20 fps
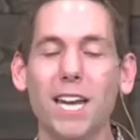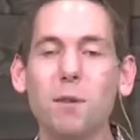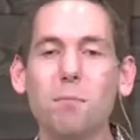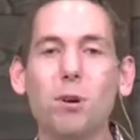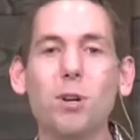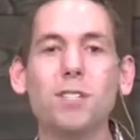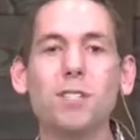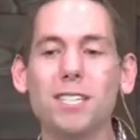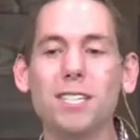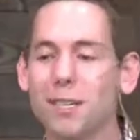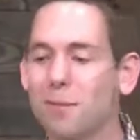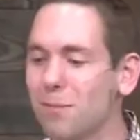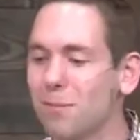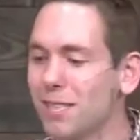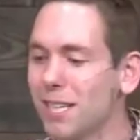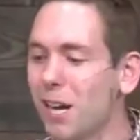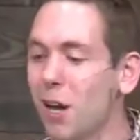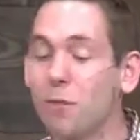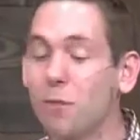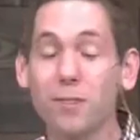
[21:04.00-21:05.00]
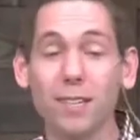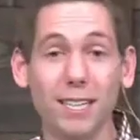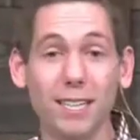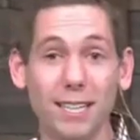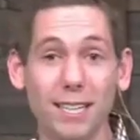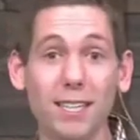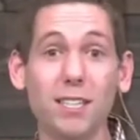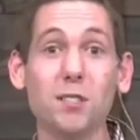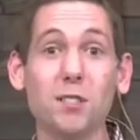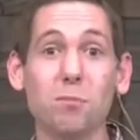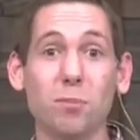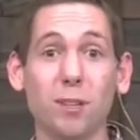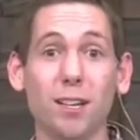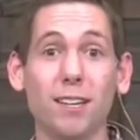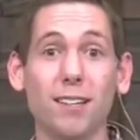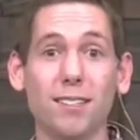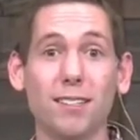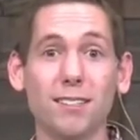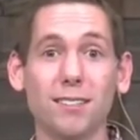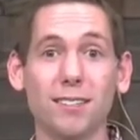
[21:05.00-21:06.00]
and he puts himself in his
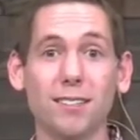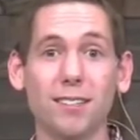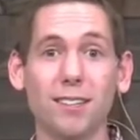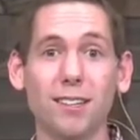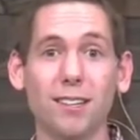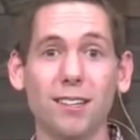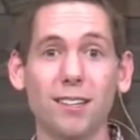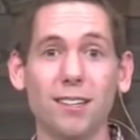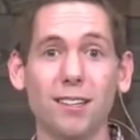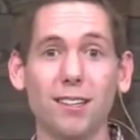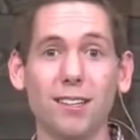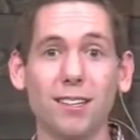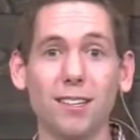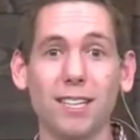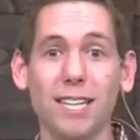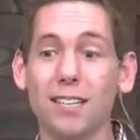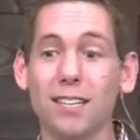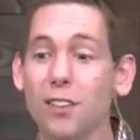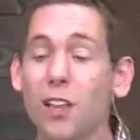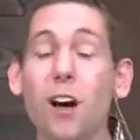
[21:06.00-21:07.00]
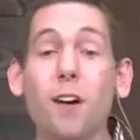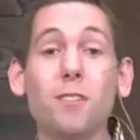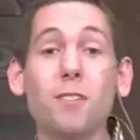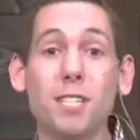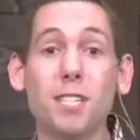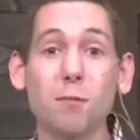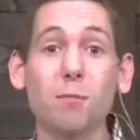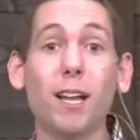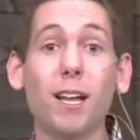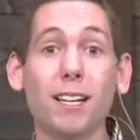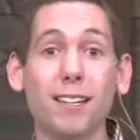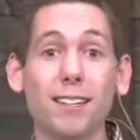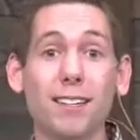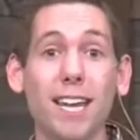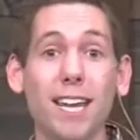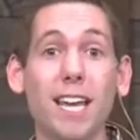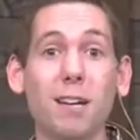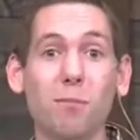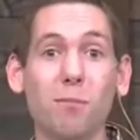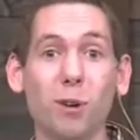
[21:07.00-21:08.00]
place. He loves him like a
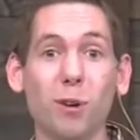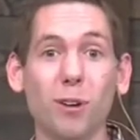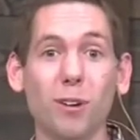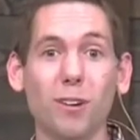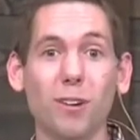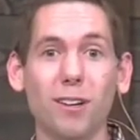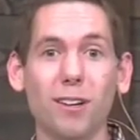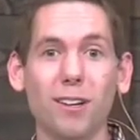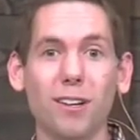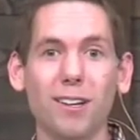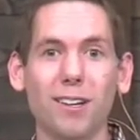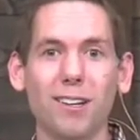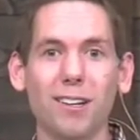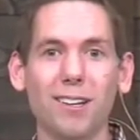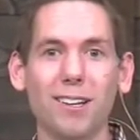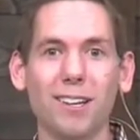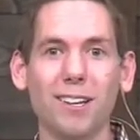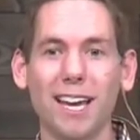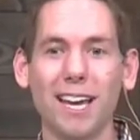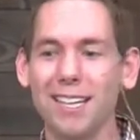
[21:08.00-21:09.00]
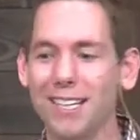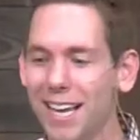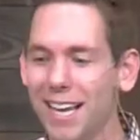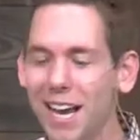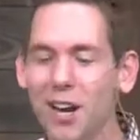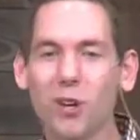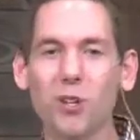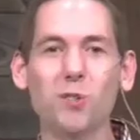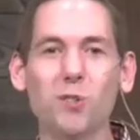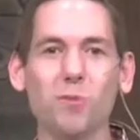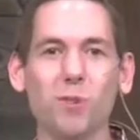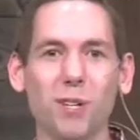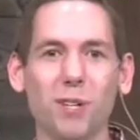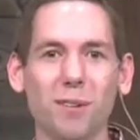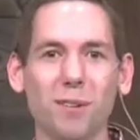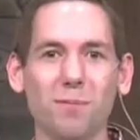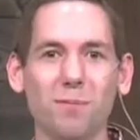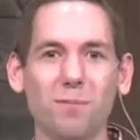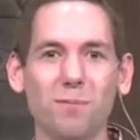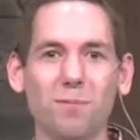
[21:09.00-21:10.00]
neighbor and he cares for
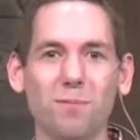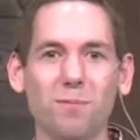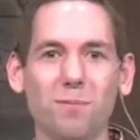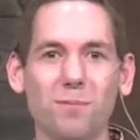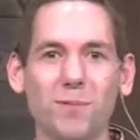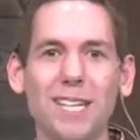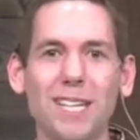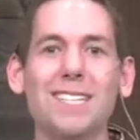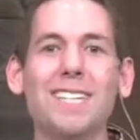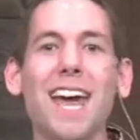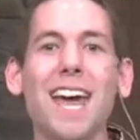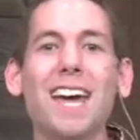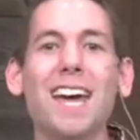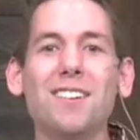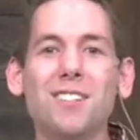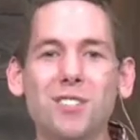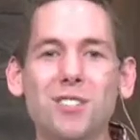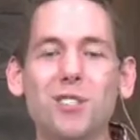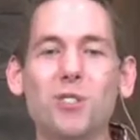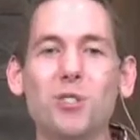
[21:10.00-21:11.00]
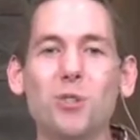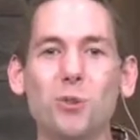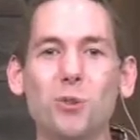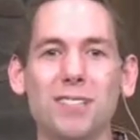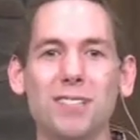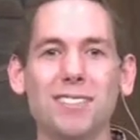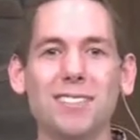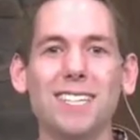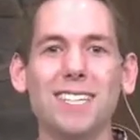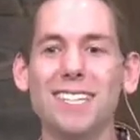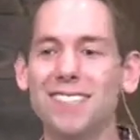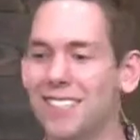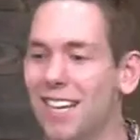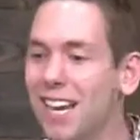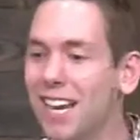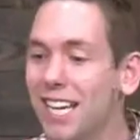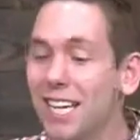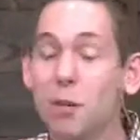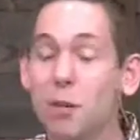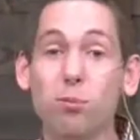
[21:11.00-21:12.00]
him. He tends to his needs.
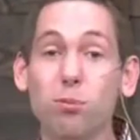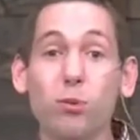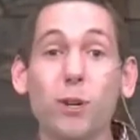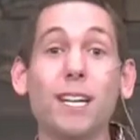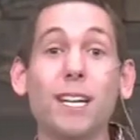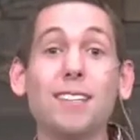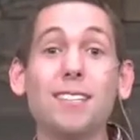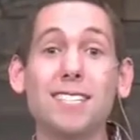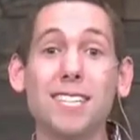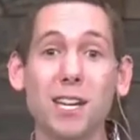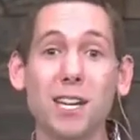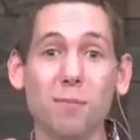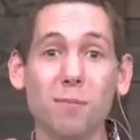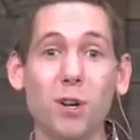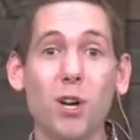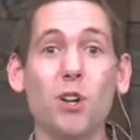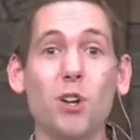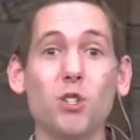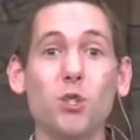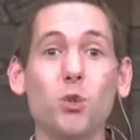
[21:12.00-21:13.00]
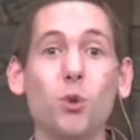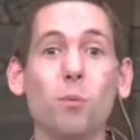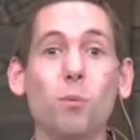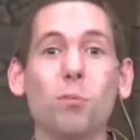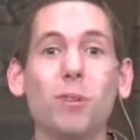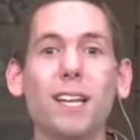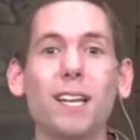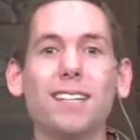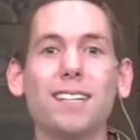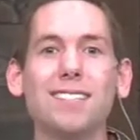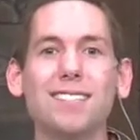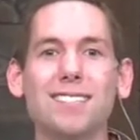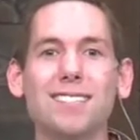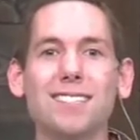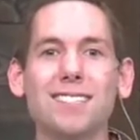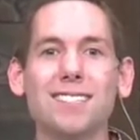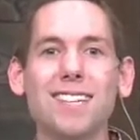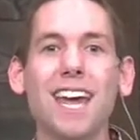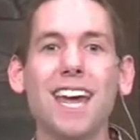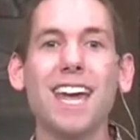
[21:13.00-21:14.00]
He brings him to a place to
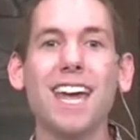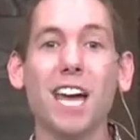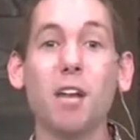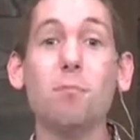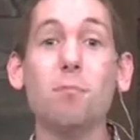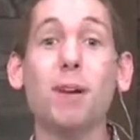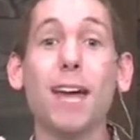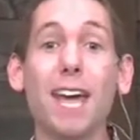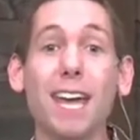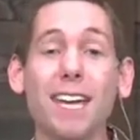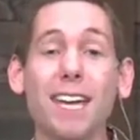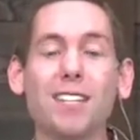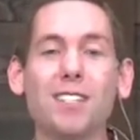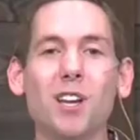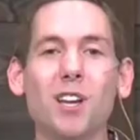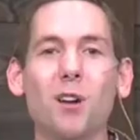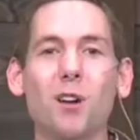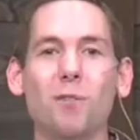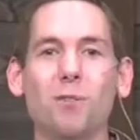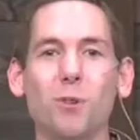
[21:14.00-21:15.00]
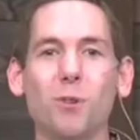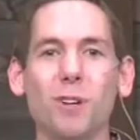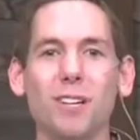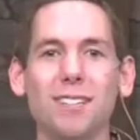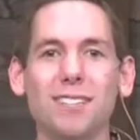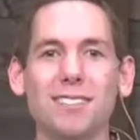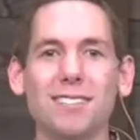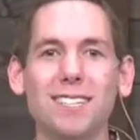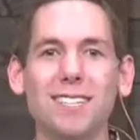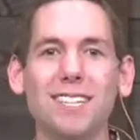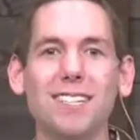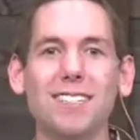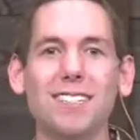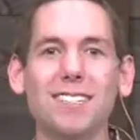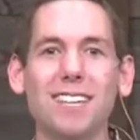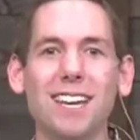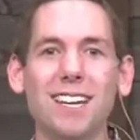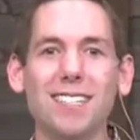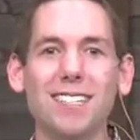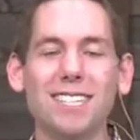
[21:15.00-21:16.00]
stay and pays for his
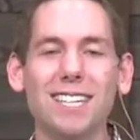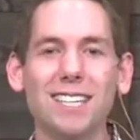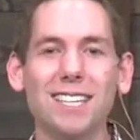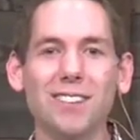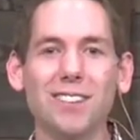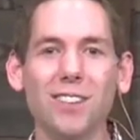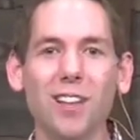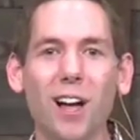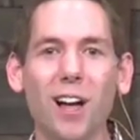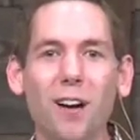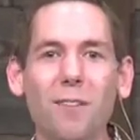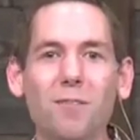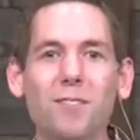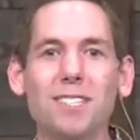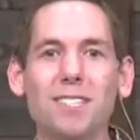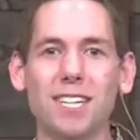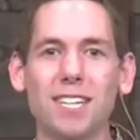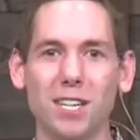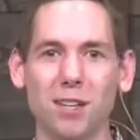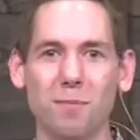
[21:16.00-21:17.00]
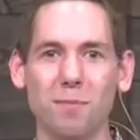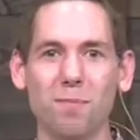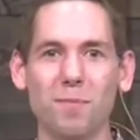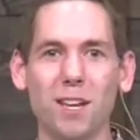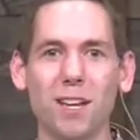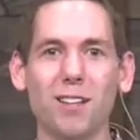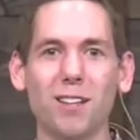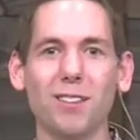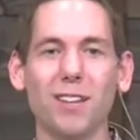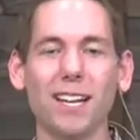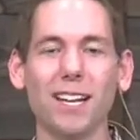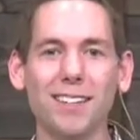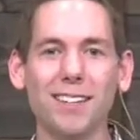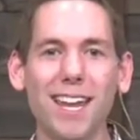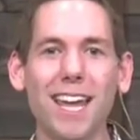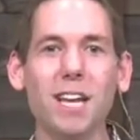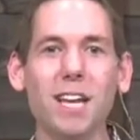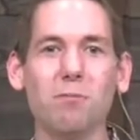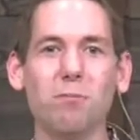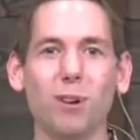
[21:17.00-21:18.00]
needs. Yes, he loves him like a
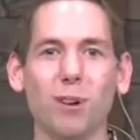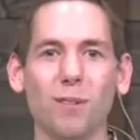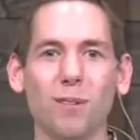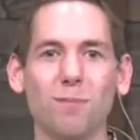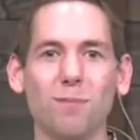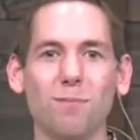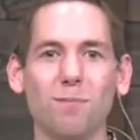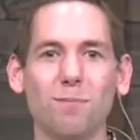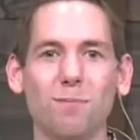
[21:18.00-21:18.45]
neighbor.